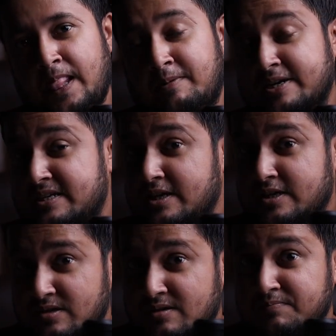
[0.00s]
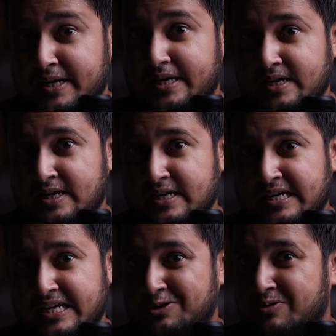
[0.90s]
But it doesn't mean
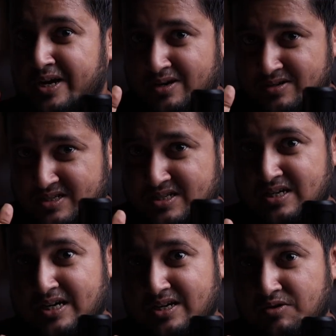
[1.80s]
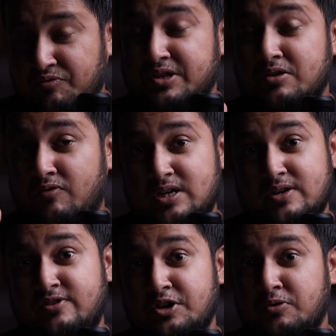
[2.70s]
you cannot start with
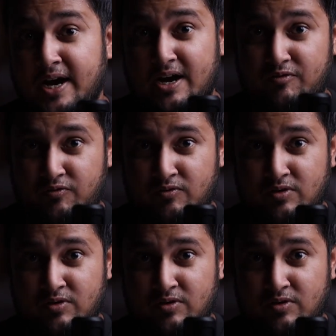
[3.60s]
whatever you have.